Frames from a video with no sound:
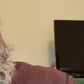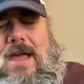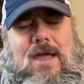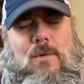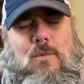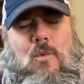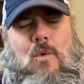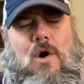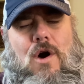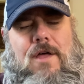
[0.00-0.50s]

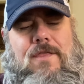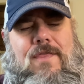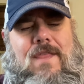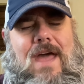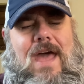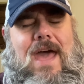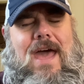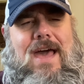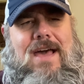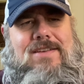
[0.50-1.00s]
and one
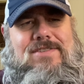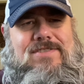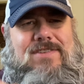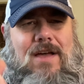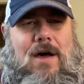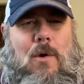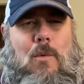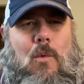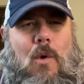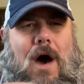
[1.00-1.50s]
that has
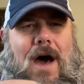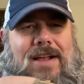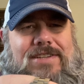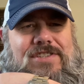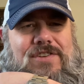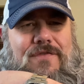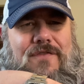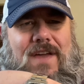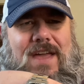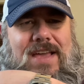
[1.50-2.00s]
a
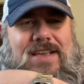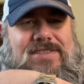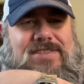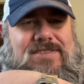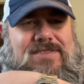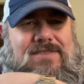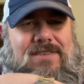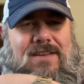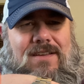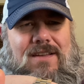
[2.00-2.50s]
watch face